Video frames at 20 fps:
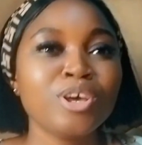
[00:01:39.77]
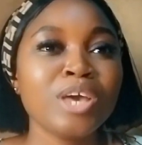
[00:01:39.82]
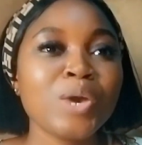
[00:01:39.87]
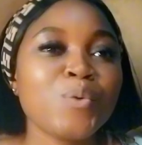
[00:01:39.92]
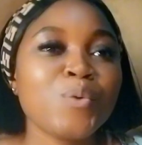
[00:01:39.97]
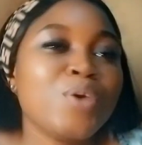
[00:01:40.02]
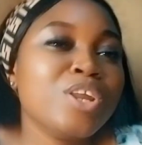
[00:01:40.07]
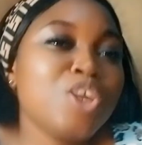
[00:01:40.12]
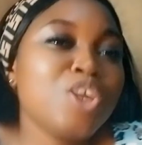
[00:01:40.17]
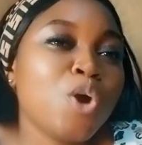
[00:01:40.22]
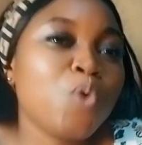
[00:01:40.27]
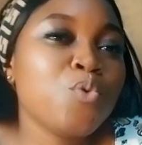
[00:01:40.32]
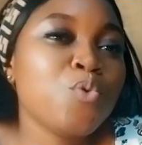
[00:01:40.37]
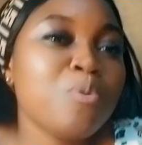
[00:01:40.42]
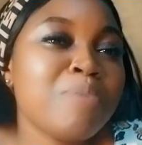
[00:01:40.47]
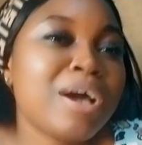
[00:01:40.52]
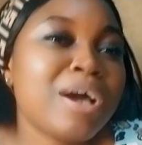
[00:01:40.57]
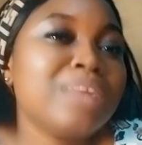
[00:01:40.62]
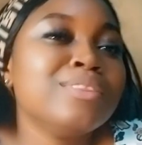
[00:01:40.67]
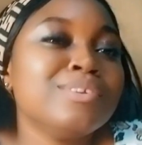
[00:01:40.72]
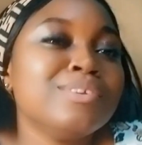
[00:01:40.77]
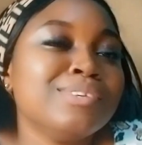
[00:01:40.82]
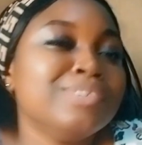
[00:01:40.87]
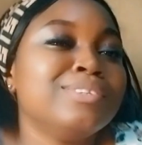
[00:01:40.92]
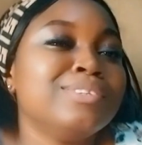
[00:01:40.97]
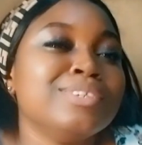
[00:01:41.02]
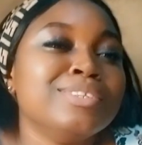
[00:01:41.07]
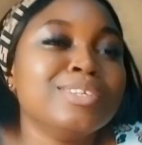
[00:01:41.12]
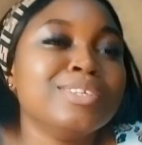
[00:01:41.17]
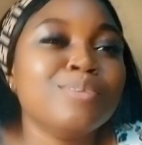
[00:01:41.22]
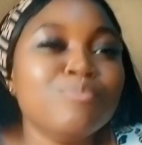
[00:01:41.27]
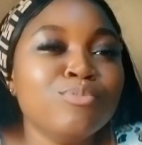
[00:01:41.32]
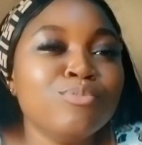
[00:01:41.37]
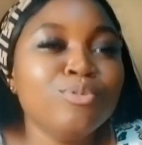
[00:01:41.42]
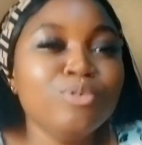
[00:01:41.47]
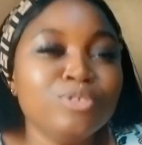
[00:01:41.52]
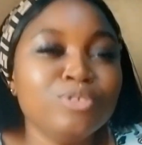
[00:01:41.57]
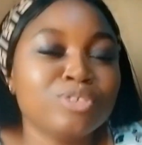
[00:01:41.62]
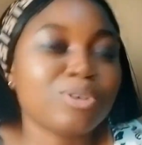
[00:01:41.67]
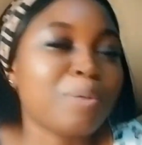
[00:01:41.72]
when your woman is in the
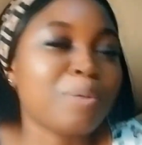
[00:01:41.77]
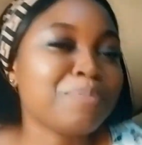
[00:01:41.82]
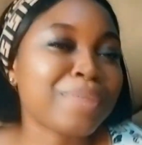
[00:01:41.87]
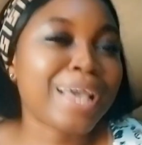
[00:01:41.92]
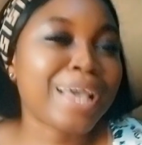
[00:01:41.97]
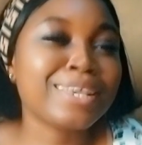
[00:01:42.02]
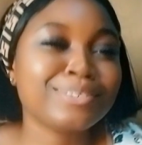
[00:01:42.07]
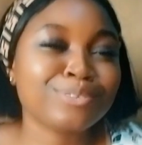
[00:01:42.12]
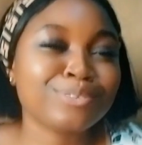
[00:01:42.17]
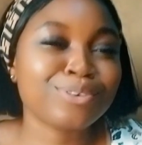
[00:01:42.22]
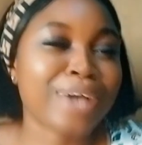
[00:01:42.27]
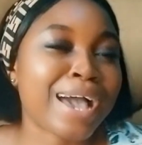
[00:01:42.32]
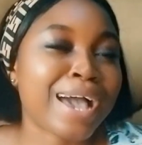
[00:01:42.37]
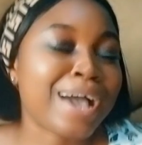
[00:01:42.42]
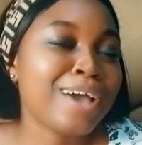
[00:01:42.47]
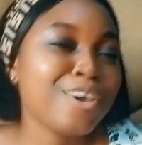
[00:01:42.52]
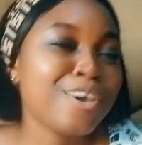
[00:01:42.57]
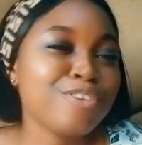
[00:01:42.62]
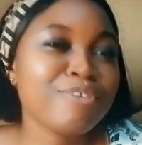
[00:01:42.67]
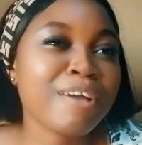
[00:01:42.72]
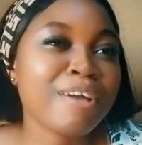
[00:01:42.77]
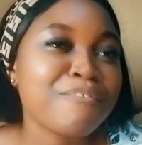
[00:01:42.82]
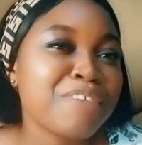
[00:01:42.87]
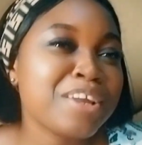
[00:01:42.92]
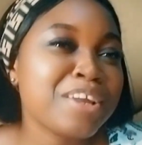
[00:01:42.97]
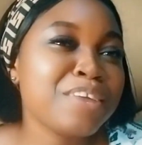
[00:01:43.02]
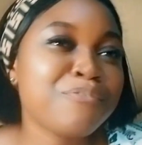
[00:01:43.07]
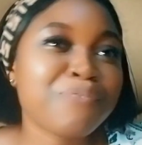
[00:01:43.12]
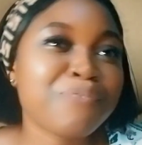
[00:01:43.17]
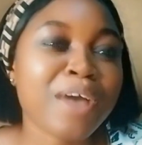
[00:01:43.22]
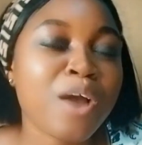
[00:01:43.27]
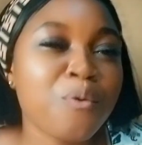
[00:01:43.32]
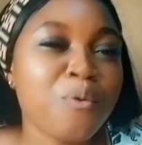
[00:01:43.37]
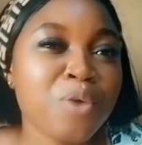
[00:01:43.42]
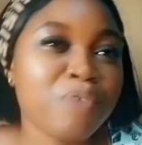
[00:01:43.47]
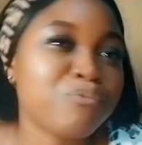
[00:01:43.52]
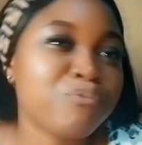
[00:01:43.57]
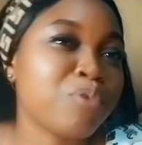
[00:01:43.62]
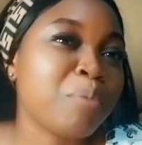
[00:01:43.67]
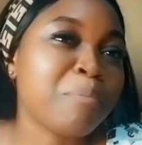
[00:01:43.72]
mood, sometimes you are very far
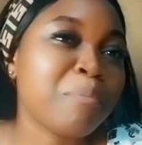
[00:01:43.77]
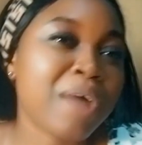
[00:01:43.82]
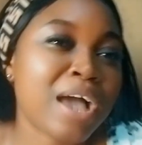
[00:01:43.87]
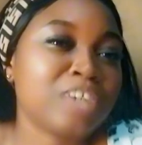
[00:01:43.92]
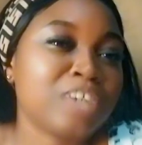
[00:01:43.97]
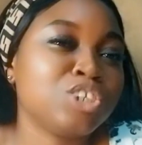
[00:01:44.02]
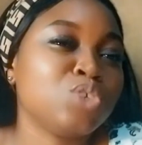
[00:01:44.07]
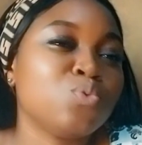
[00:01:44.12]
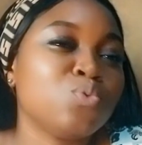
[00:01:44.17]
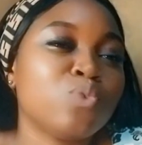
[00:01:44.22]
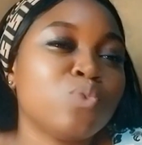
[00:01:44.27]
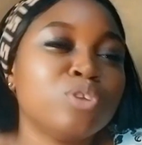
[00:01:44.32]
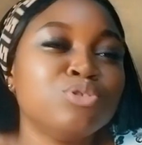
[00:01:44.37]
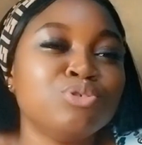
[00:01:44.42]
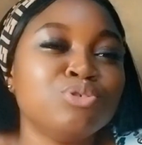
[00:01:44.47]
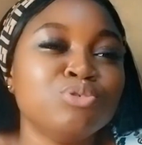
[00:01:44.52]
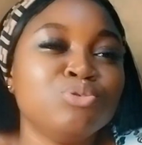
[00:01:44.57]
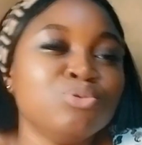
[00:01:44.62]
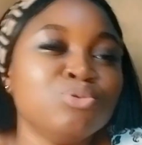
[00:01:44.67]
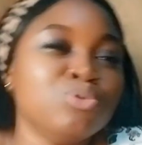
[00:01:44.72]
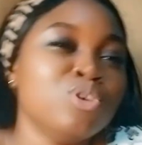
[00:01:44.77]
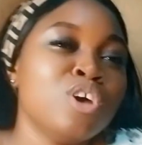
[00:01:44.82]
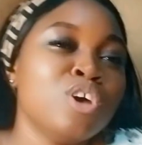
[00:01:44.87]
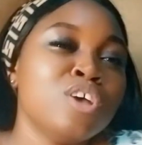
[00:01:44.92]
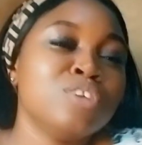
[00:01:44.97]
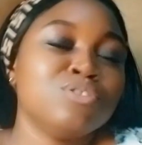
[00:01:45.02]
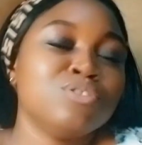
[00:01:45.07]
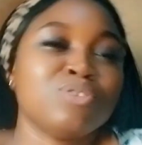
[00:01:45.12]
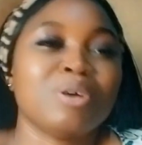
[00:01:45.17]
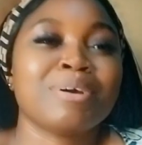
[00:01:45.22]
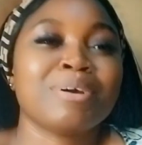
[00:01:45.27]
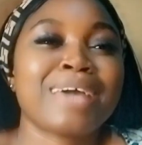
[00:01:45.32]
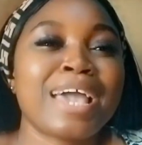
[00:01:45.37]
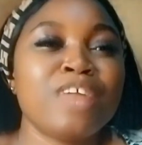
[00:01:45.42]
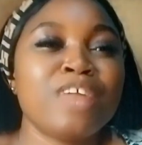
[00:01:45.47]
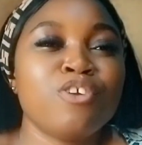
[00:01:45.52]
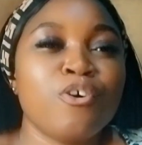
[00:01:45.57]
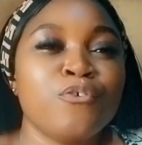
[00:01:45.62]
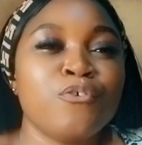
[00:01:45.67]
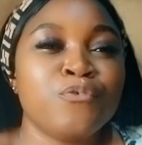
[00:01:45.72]
away from her, she wants to do some
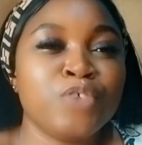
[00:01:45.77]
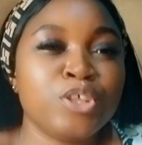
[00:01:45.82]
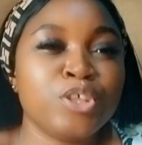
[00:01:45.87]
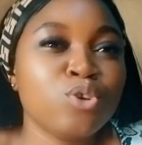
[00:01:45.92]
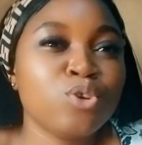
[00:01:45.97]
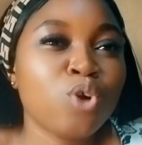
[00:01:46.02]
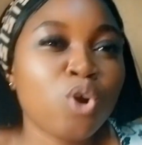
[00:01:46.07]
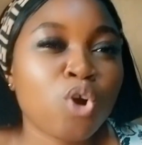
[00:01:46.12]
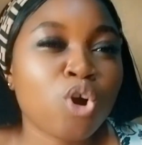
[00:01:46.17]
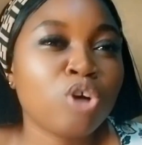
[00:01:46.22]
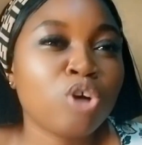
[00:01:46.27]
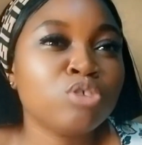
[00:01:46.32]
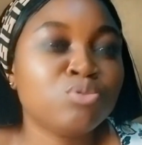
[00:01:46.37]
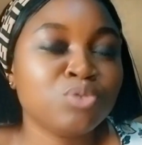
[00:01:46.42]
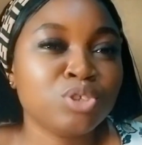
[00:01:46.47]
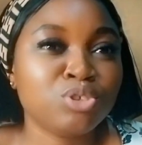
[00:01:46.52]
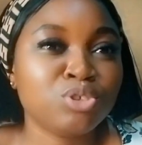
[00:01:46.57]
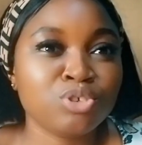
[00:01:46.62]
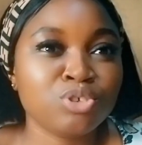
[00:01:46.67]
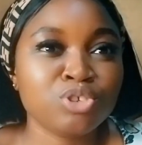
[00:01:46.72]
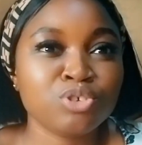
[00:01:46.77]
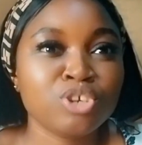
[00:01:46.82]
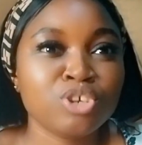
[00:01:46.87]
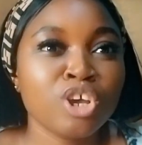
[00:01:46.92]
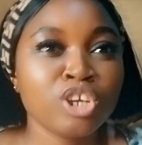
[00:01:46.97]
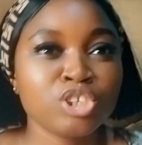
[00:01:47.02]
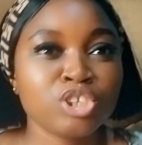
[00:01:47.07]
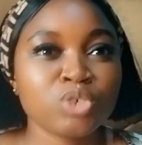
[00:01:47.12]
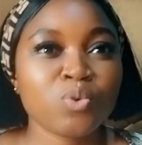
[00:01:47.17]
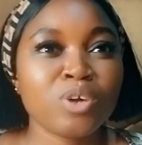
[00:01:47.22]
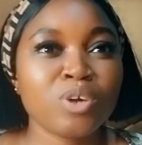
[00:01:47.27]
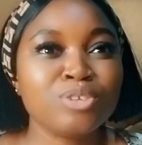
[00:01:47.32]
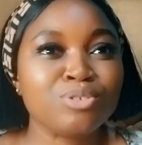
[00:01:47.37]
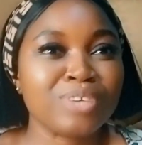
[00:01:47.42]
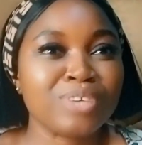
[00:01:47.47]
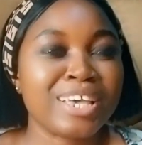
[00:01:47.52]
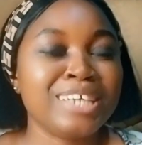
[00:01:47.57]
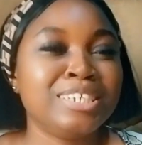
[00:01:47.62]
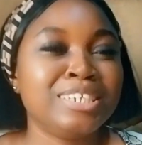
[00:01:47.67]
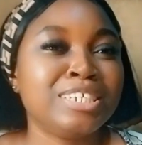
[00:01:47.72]
kind of video calls with you, she wants
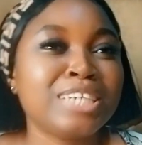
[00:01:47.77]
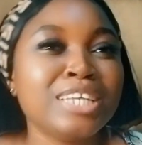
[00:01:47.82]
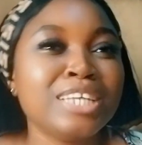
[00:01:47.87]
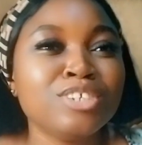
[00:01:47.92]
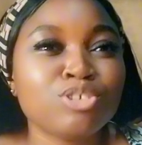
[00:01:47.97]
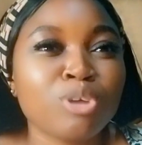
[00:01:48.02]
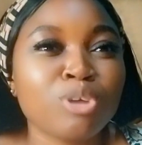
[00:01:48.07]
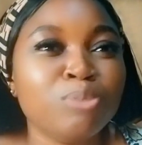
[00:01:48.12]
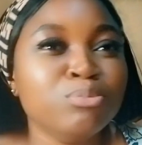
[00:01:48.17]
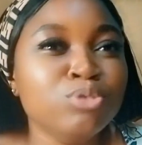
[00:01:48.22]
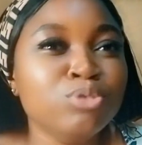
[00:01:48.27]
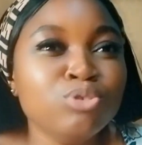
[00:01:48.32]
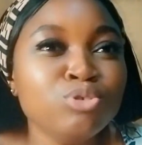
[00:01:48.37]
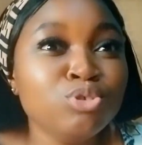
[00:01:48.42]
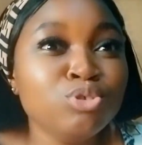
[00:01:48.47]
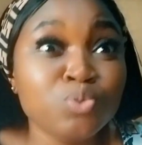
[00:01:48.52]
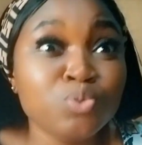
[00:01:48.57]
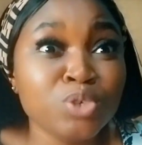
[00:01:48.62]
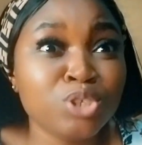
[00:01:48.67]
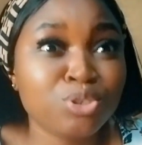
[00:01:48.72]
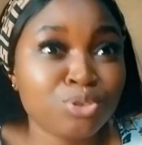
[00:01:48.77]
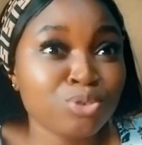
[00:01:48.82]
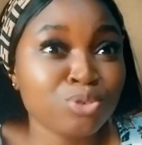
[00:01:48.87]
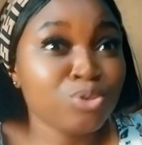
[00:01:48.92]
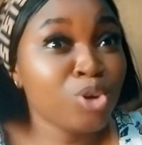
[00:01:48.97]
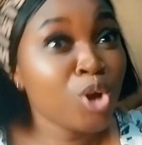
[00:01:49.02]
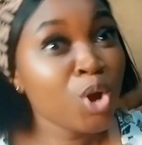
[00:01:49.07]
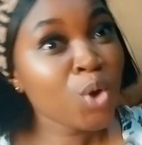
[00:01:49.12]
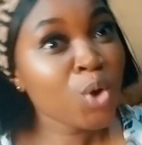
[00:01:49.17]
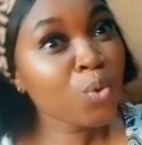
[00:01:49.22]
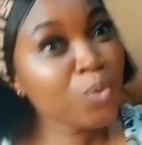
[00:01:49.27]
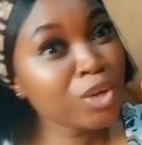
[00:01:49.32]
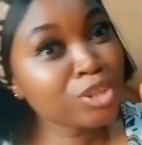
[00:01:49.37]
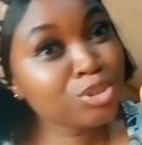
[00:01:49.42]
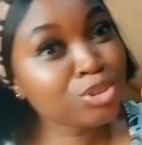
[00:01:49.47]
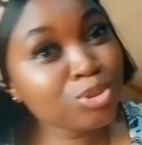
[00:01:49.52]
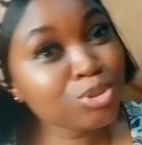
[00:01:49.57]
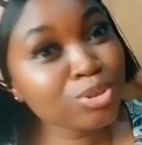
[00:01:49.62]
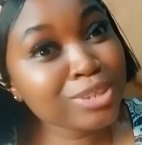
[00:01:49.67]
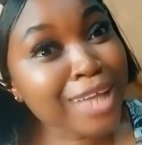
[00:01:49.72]
to exchange some nude with you
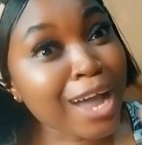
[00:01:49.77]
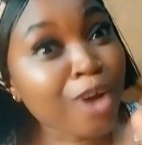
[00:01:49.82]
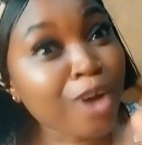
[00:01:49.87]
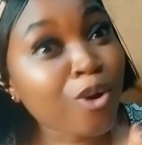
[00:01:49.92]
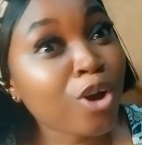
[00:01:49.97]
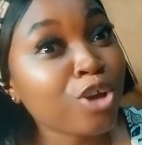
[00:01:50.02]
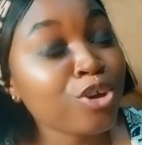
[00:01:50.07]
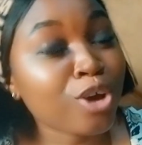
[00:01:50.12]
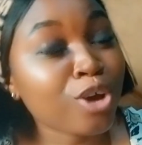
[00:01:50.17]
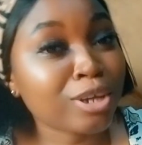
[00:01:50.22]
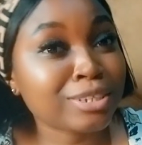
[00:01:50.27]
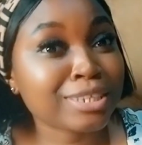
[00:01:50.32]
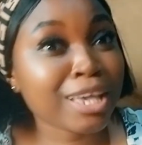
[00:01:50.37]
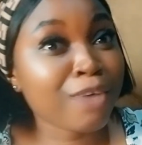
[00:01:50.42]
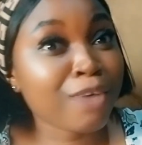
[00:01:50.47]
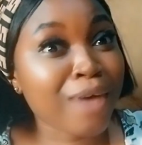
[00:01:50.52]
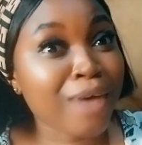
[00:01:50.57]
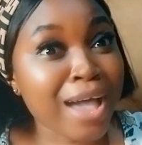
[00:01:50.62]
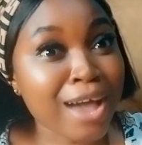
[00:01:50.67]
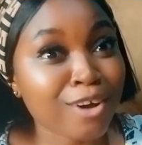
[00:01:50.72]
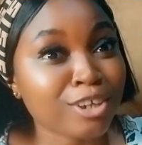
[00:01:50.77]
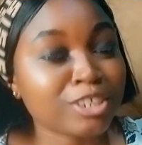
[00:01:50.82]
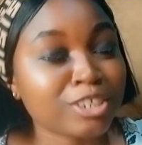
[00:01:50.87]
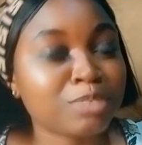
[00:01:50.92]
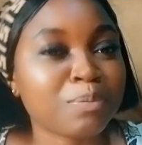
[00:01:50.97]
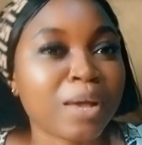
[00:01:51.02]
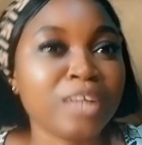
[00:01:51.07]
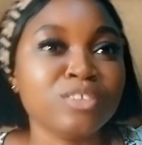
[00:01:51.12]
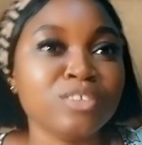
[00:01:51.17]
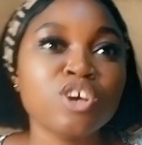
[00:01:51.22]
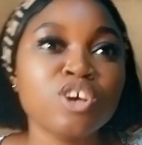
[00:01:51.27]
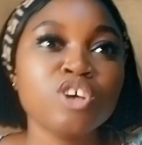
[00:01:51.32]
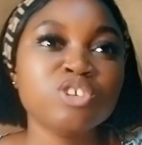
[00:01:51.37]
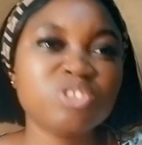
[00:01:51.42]
that call yourself her husband.